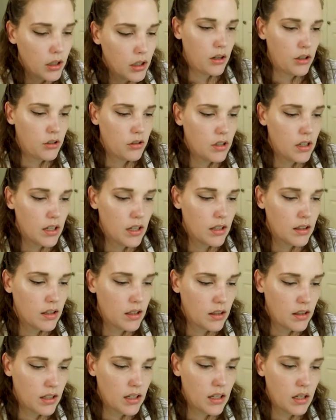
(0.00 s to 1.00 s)
underneath
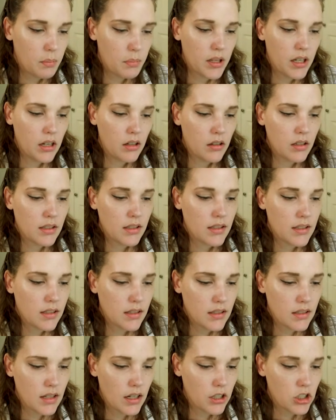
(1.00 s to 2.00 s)
the appearance
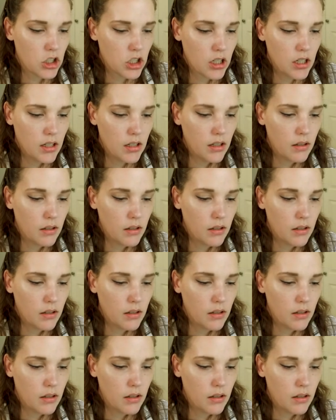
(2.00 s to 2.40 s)
section